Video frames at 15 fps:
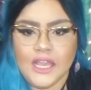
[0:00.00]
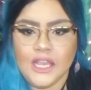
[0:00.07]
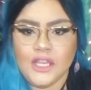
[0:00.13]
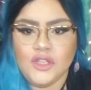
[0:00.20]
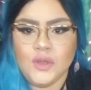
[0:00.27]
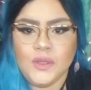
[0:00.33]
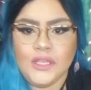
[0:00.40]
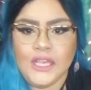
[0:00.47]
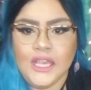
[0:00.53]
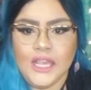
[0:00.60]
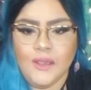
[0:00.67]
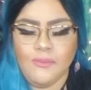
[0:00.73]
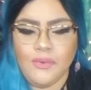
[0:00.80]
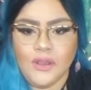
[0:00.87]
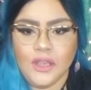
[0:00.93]
You
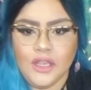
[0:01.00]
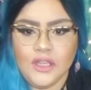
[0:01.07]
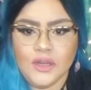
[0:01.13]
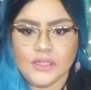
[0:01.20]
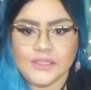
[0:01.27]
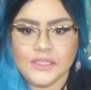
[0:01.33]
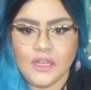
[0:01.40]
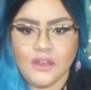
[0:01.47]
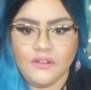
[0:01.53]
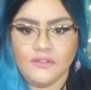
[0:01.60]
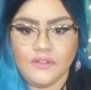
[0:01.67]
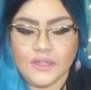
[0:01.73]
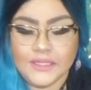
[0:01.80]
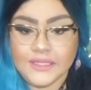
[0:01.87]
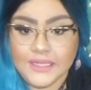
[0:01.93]
keep
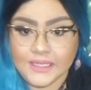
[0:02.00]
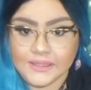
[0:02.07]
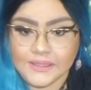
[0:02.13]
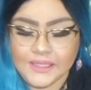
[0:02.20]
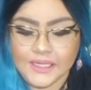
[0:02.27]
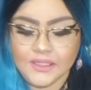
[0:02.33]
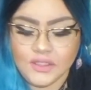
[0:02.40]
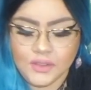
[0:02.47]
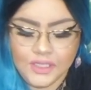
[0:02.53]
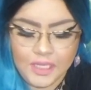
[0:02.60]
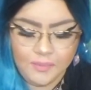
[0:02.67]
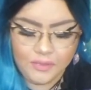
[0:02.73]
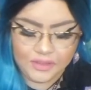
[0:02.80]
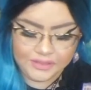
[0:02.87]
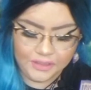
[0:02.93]
yourself distant. You
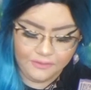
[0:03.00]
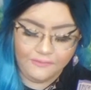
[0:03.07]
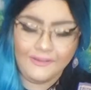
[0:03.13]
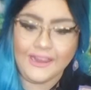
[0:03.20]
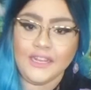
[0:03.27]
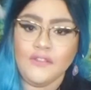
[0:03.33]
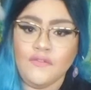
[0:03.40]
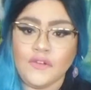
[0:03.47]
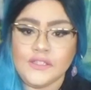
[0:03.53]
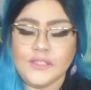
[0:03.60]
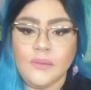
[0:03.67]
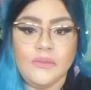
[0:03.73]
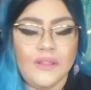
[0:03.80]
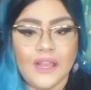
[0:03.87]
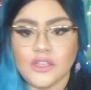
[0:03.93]
keep yourself fighting for
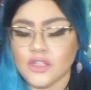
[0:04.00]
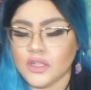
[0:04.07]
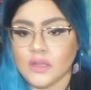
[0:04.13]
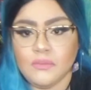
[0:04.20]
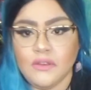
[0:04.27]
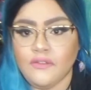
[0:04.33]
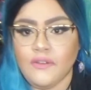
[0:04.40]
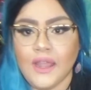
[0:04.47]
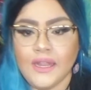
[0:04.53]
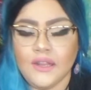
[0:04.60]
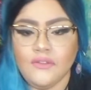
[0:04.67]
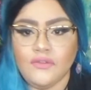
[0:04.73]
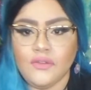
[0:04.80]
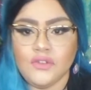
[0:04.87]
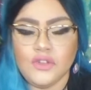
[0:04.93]
something that you shouldn't be
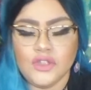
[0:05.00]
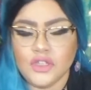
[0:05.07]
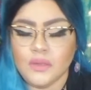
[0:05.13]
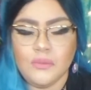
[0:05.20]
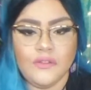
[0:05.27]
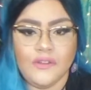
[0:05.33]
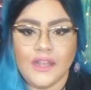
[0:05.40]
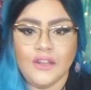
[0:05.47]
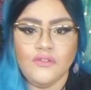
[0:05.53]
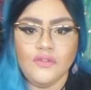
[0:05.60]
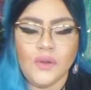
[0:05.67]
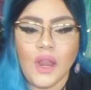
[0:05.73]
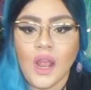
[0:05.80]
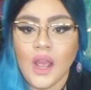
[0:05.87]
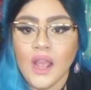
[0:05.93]
fighting
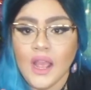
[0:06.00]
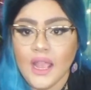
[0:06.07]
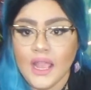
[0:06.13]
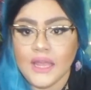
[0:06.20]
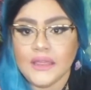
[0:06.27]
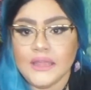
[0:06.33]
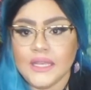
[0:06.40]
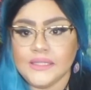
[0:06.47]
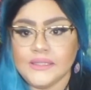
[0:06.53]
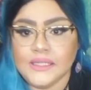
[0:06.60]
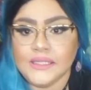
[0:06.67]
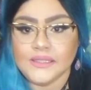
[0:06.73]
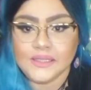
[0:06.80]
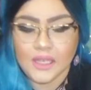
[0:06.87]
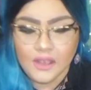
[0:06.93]
for. And this
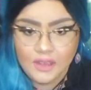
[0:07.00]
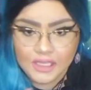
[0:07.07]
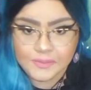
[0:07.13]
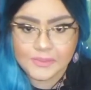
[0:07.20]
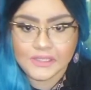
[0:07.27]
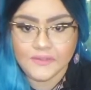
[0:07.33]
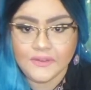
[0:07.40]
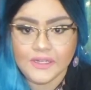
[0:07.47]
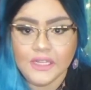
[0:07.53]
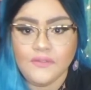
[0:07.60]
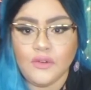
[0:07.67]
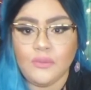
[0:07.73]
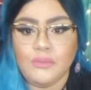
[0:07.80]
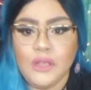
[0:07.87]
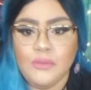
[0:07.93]
is specifically
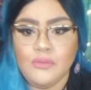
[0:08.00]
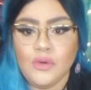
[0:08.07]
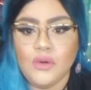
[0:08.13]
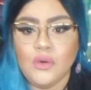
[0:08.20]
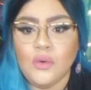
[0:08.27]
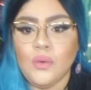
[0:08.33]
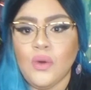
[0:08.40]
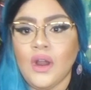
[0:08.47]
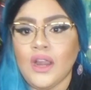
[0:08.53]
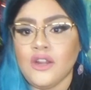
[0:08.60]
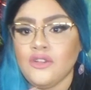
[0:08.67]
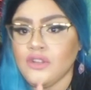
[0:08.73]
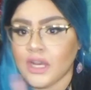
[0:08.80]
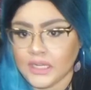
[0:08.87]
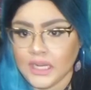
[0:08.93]
for people who are
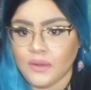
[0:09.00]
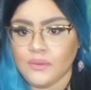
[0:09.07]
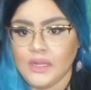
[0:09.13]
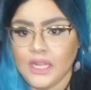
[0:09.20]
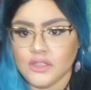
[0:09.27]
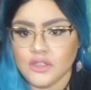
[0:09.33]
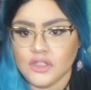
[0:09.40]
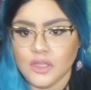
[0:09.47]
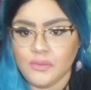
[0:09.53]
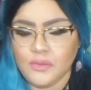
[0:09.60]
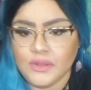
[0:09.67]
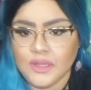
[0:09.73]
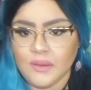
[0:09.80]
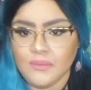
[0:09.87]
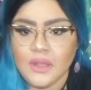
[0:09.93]
not in a relationship
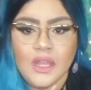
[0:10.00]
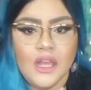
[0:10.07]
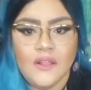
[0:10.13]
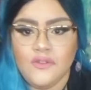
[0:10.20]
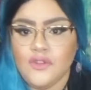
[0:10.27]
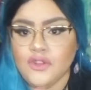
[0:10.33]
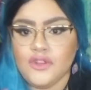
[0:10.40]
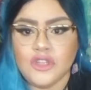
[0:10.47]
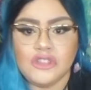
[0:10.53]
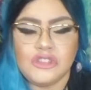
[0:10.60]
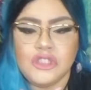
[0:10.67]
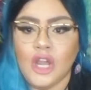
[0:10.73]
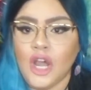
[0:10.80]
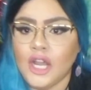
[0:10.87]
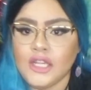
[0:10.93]
with them. You're
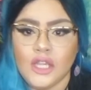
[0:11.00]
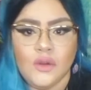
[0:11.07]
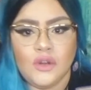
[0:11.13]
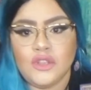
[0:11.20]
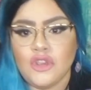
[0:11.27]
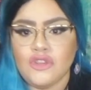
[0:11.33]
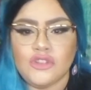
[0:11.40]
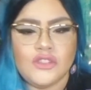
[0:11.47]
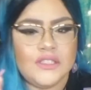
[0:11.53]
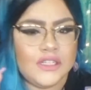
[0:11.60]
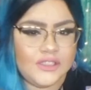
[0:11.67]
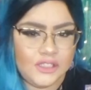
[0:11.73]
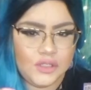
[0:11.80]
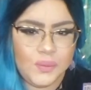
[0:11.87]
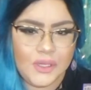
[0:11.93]
just talking, or you're just in a
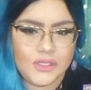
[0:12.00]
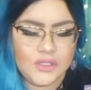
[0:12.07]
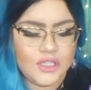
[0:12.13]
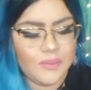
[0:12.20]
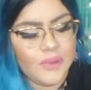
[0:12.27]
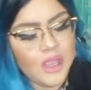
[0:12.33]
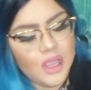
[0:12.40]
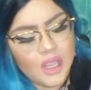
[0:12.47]
situationship.